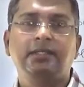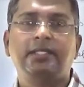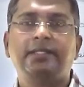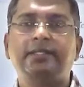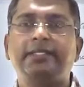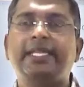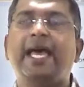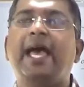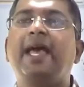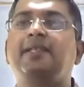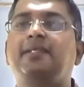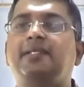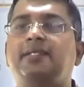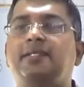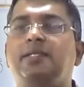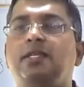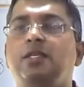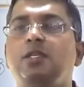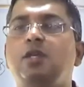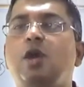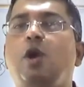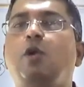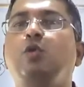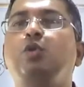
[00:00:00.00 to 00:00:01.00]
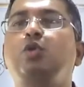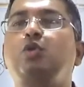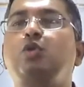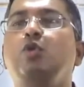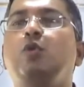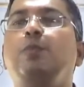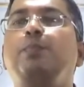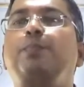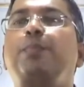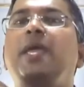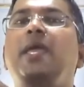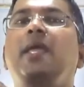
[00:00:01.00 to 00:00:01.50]
the tax you have
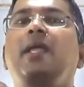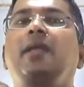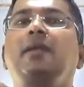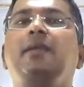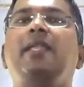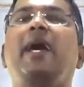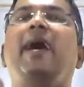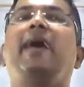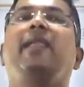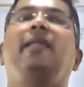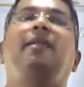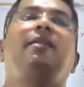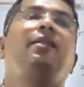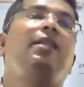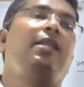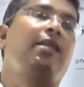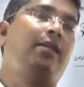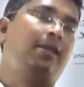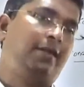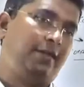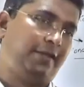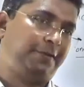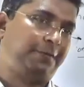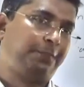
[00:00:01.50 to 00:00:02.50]
to pay directly.